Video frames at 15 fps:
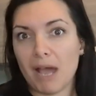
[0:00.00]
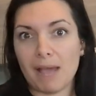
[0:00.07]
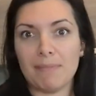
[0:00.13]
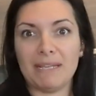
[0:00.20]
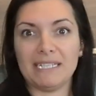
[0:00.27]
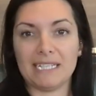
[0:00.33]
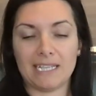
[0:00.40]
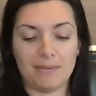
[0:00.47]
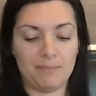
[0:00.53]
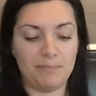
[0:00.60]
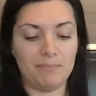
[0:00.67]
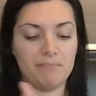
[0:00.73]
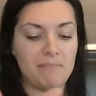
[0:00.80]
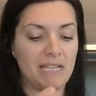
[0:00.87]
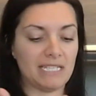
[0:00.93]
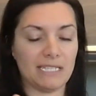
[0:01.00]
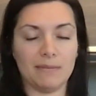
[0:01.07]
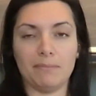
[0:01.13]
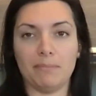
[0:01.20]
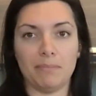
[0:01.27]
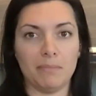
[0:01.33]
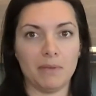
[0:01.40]
I basically mix
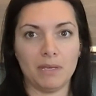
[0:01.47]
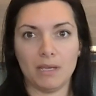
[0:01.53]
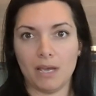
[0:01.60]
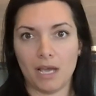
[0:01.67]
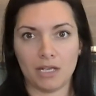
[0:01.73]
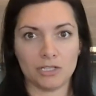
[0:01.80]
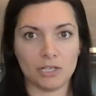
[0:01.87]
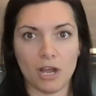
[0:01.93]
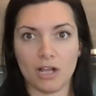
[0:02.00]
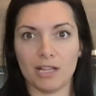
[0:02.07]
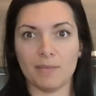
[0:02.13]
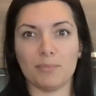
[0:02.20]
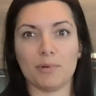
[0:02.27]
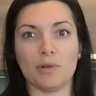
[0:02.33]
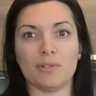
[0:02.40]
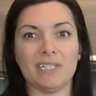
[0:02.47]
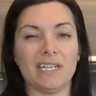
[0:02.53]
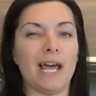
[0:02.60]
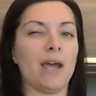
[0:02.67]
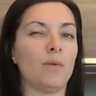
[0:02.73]
up a chocolate protein.